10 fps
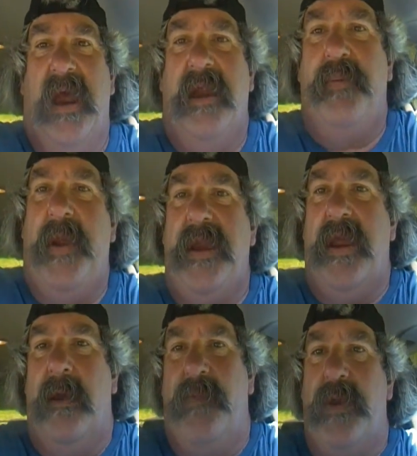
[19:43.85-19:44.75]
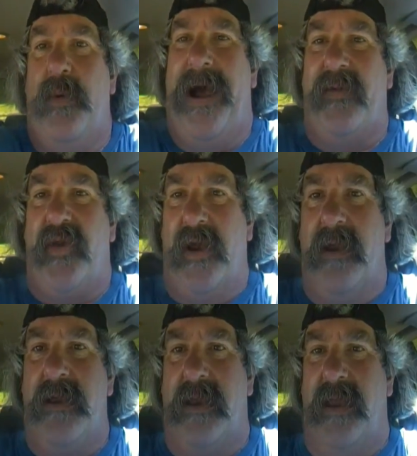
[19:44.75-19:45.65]
And if any of you out
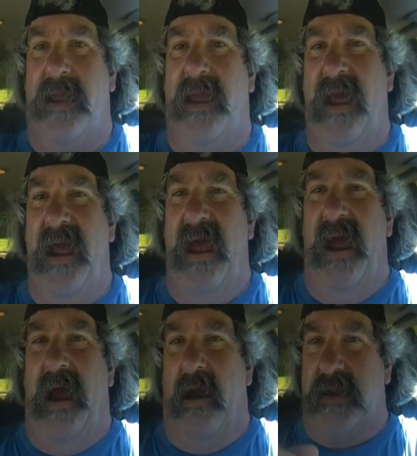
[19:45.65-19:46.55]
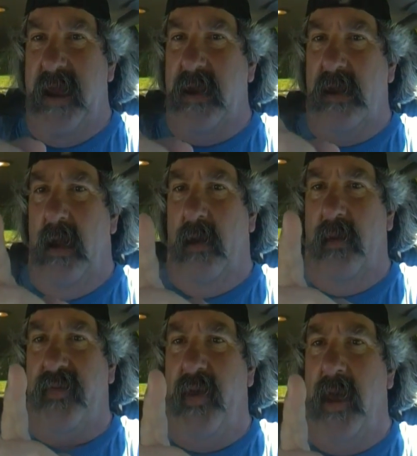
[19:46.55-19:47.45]
there are getting
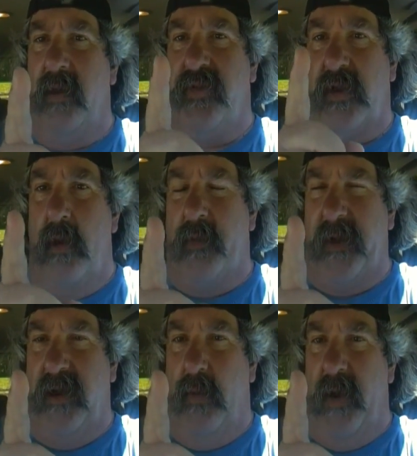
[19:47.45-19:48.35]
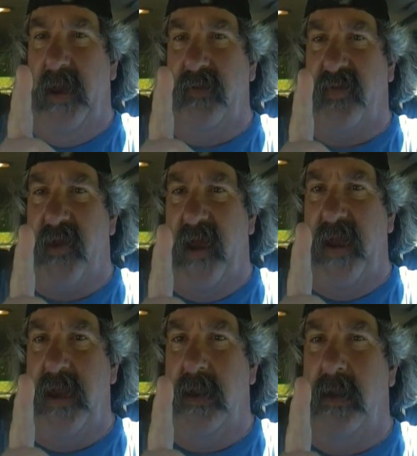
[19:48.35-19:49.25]
close to going into
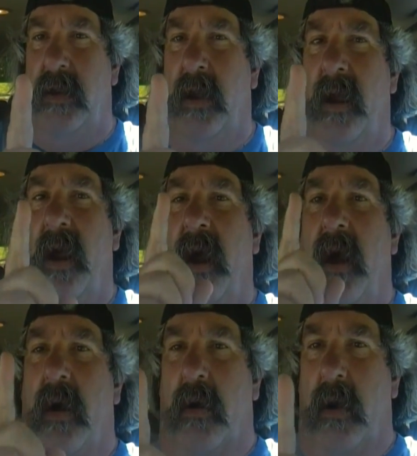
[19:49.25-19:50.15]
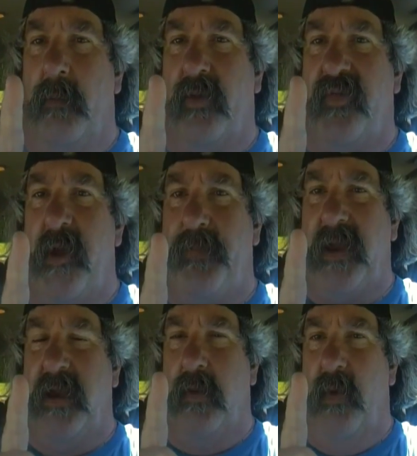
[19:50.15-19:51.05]
Wednesday, or almost
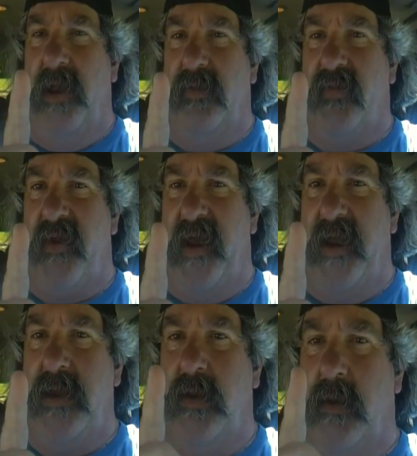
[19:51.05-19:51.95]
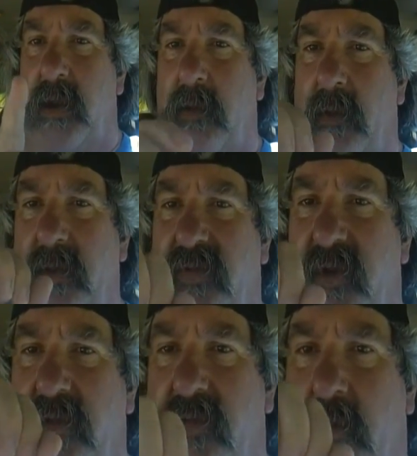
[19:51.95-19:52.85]
stepping into Wednesday, or at
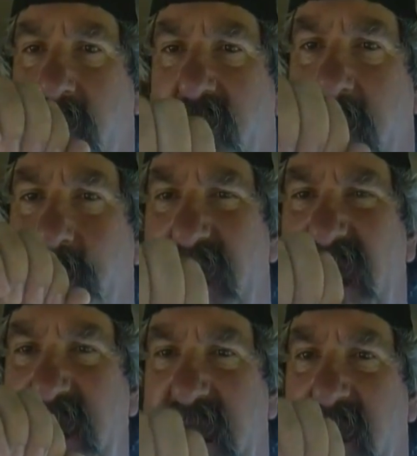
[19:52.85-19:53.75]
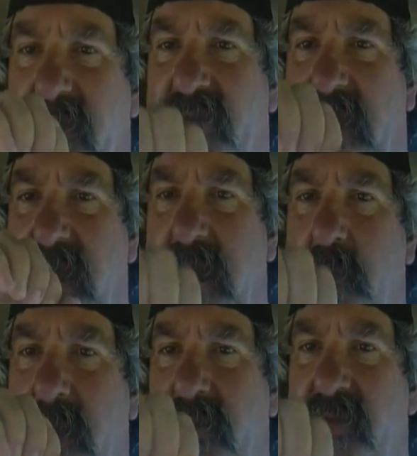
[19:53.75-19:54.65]
Wednesday's doorstep, knocking at it, saying,
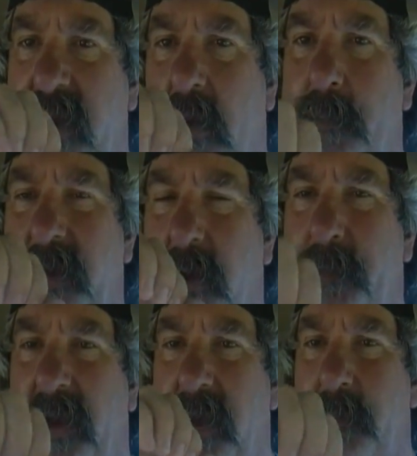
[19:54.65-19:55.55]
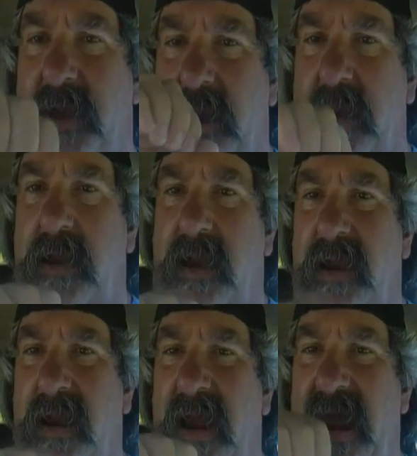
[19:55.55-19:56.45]
hey, Wednesday, open up and let me in.